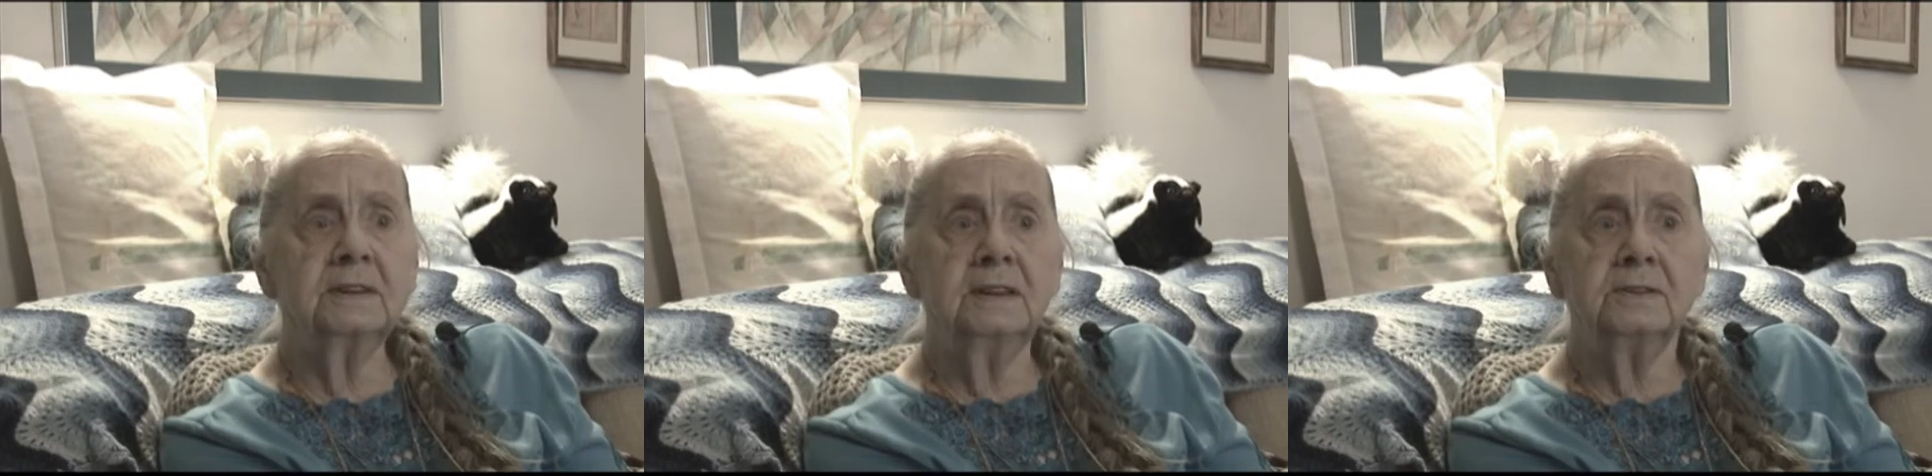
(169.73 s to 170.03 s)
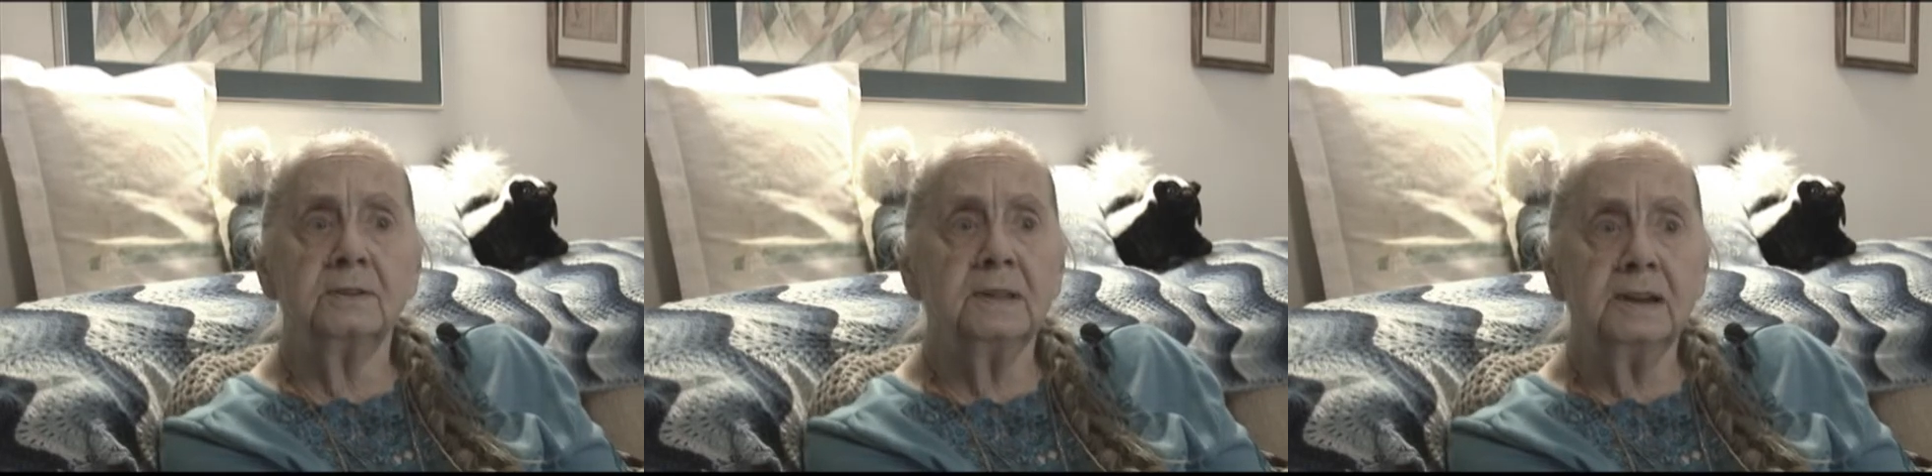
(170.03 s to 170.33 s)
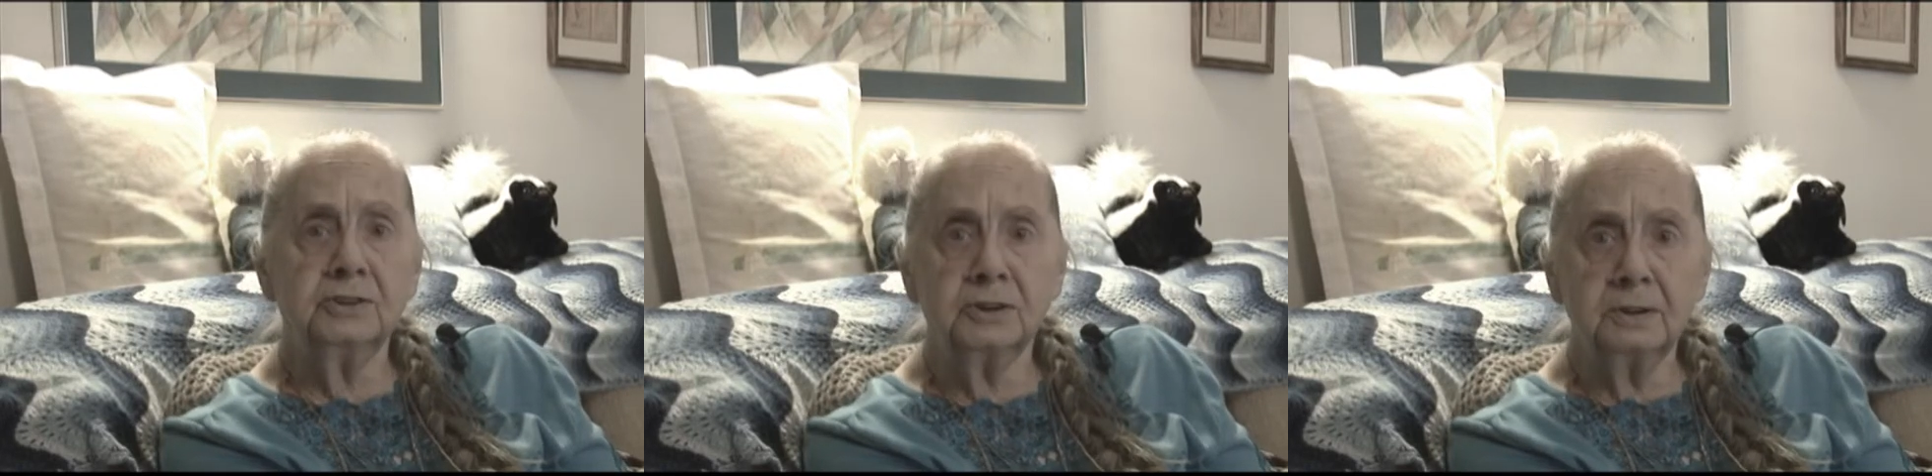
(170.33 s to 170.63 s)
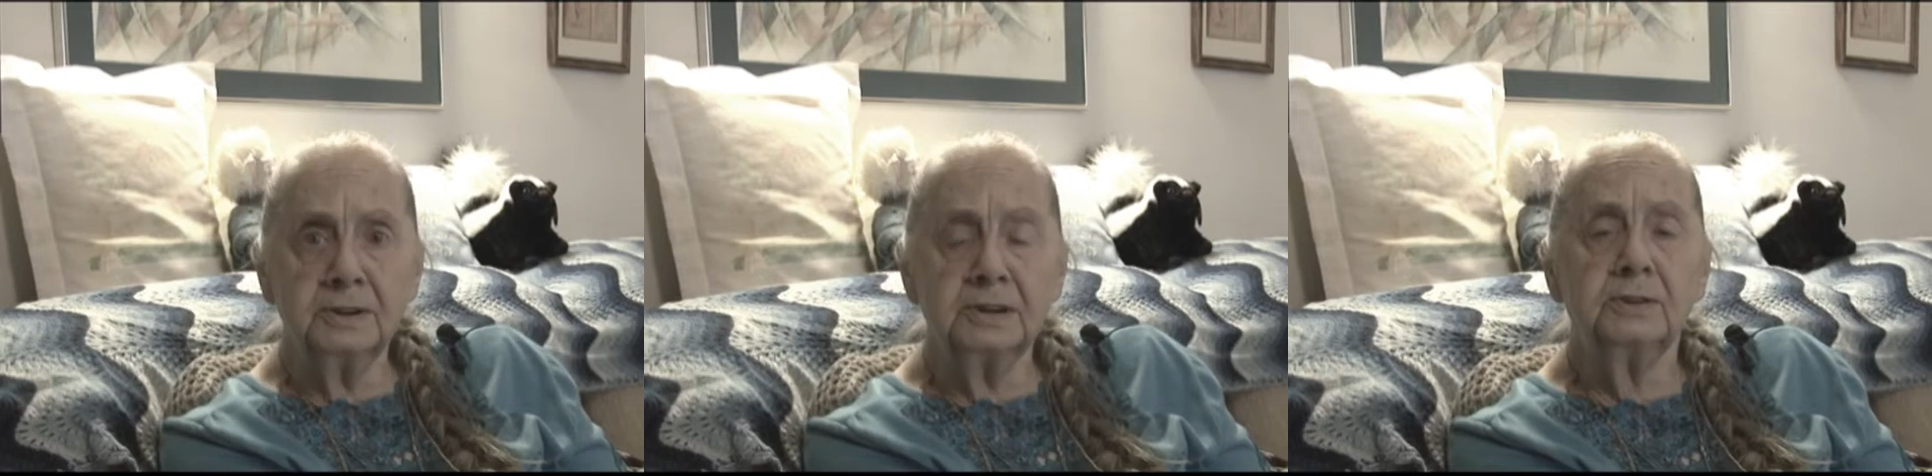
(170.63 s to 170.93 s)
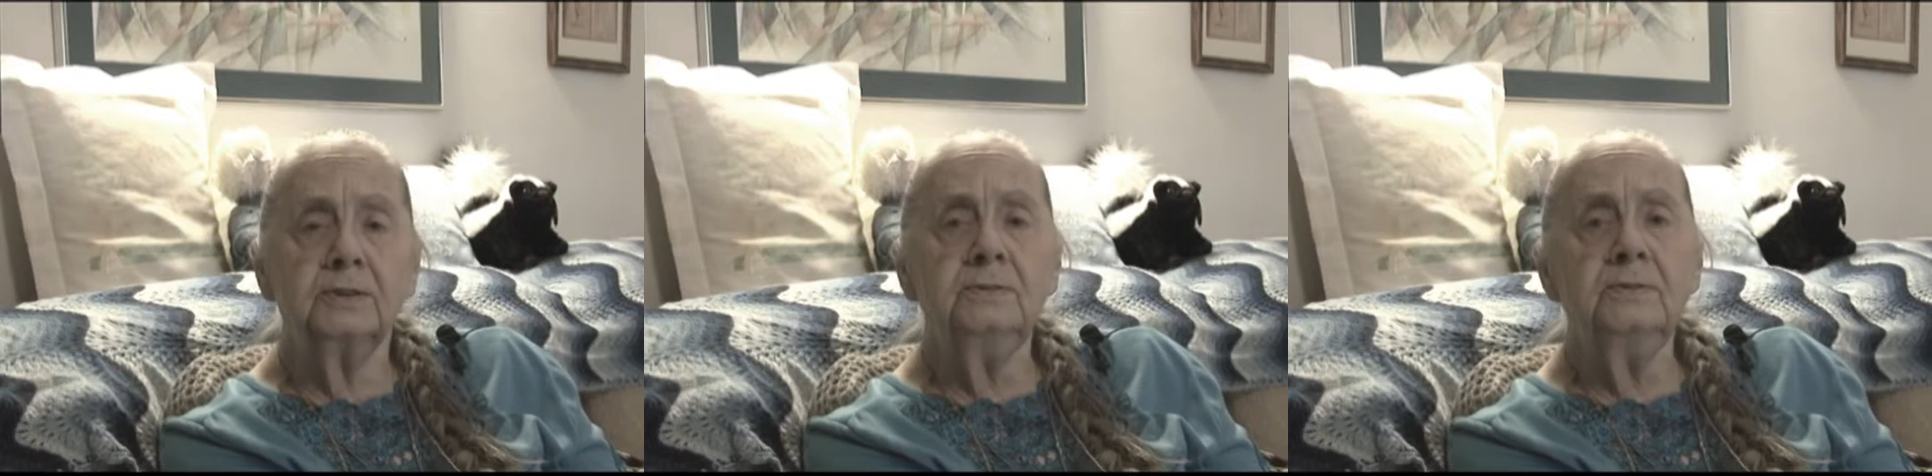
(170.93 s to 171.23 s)
intellectually
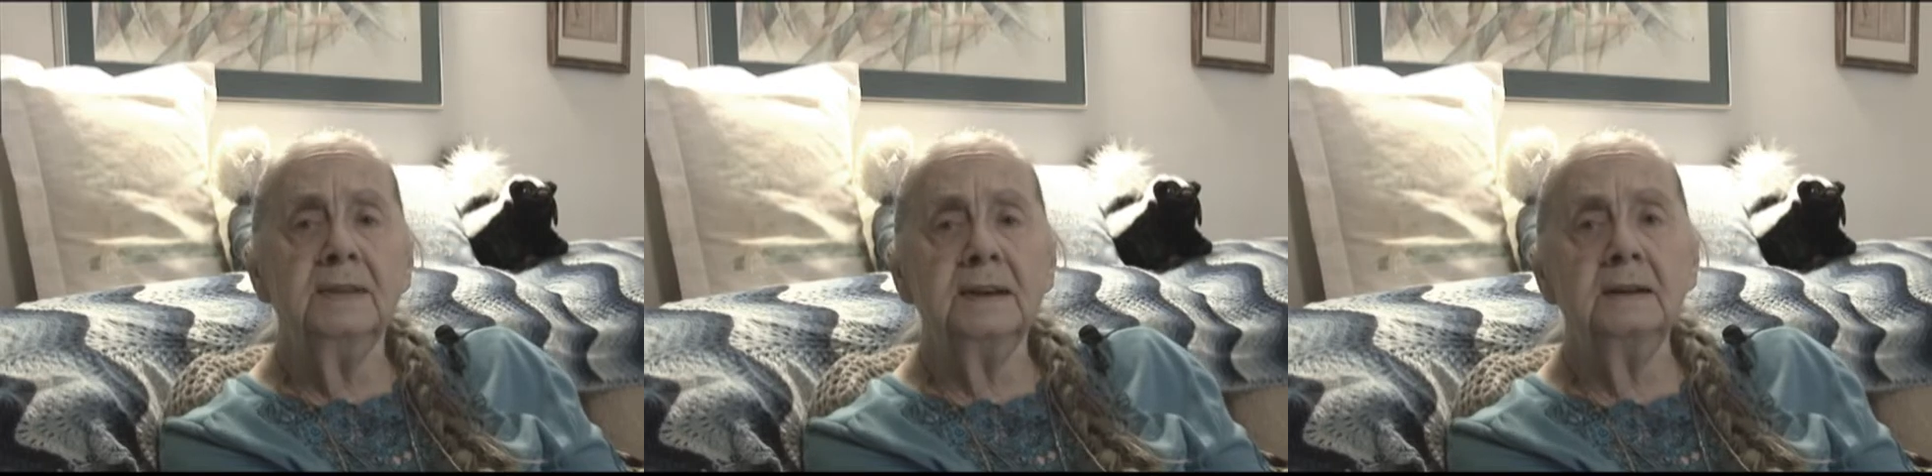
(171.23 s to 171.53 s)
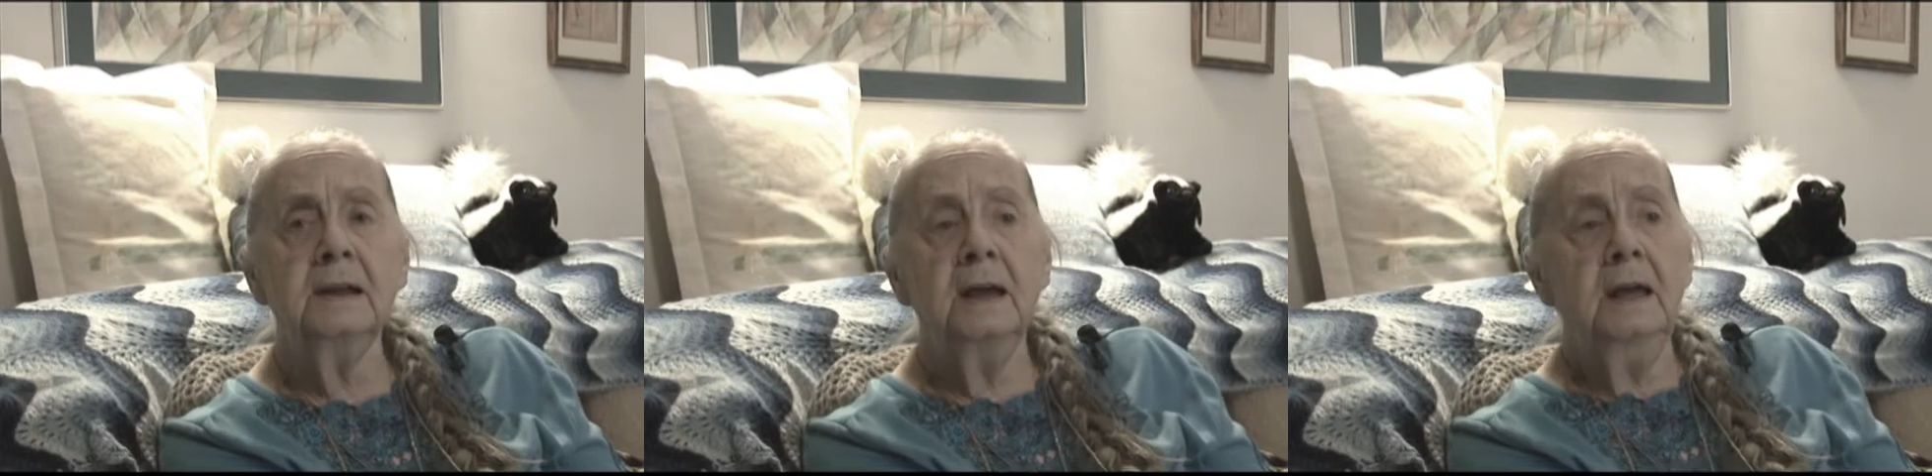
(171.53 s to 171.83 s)
to do that,